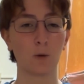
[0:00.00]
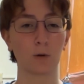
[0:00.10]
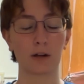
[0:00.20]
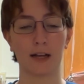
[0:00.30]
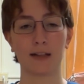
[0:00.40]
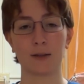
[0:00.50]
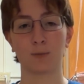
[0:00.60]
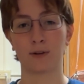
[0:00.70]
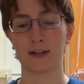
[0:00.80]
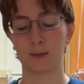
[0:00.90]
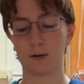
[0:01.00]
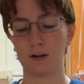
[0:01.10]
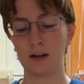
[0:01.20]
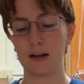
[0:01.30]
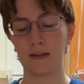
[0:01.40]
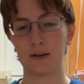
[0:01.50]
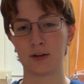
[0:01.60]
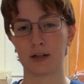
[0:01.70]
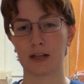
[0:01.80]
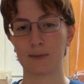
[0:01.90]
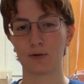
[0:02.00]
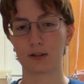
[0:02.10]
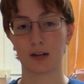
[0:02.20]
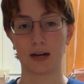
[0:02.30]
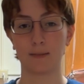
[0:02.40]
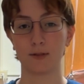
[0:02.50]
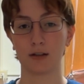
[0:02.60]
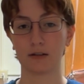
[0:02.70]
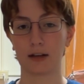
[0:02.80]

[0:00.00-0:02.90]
were a lot less predictable, and they took a lot more time to